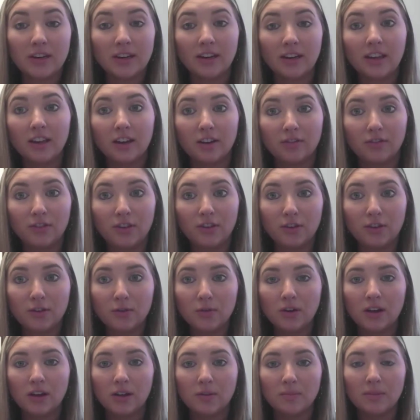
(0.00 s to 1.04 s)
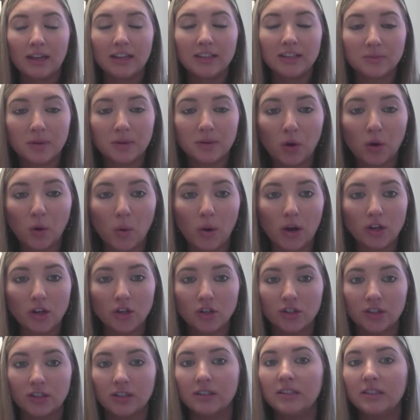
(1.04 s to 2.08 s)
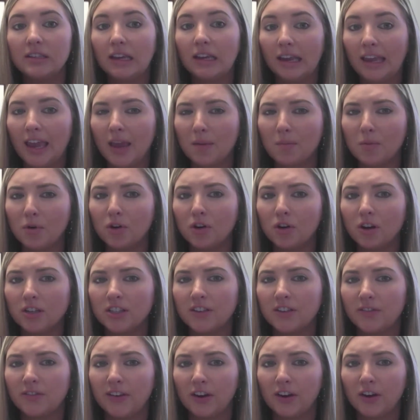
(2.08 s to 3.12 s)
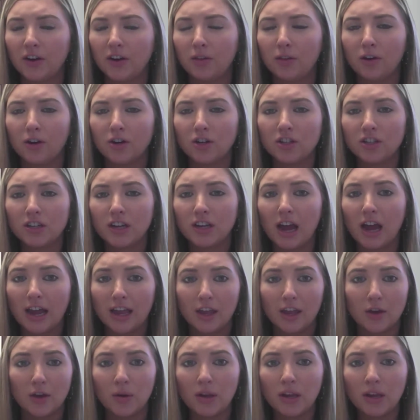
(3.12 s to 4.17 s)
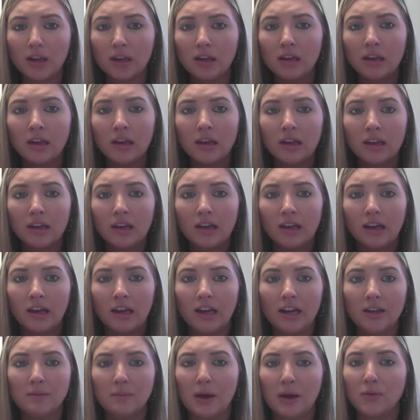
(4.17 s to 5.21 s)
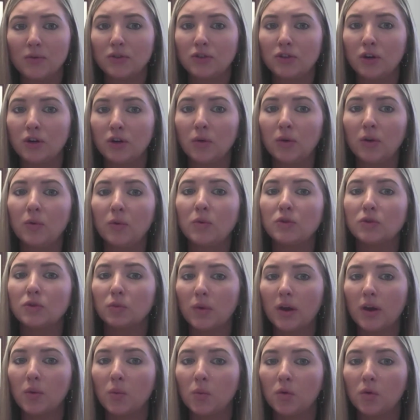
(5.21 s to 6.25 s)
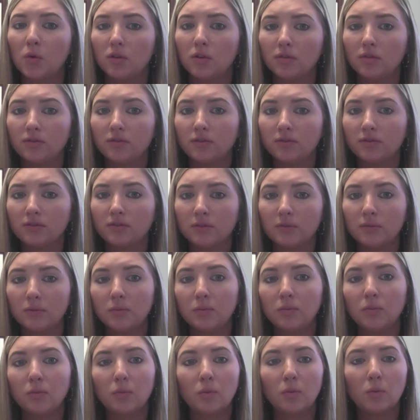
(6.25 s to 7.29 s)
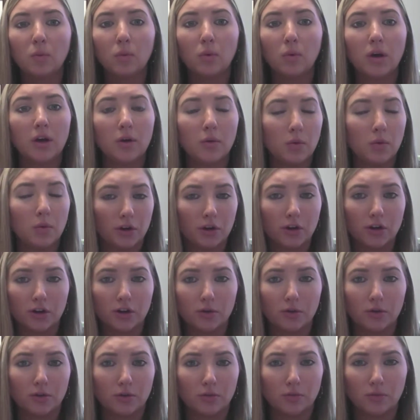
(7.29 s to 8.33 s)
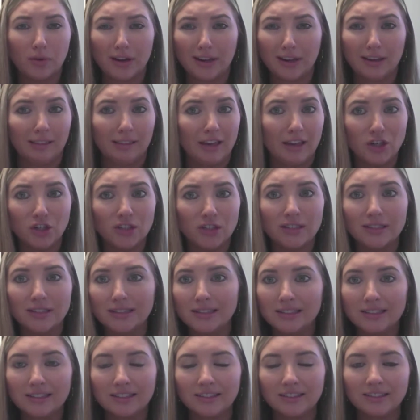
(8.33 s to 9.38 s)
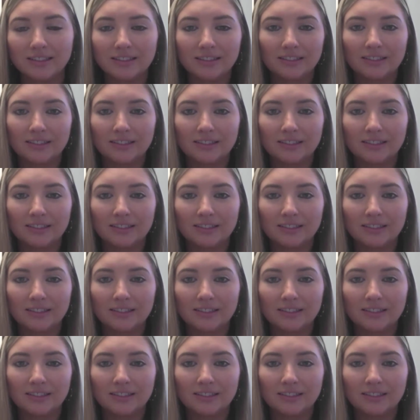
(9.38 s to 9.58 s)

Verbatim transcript: we did get a few um, last minute questions. I came across a very large coyote. Um, I was told it was a red wolf. What What are your regulations?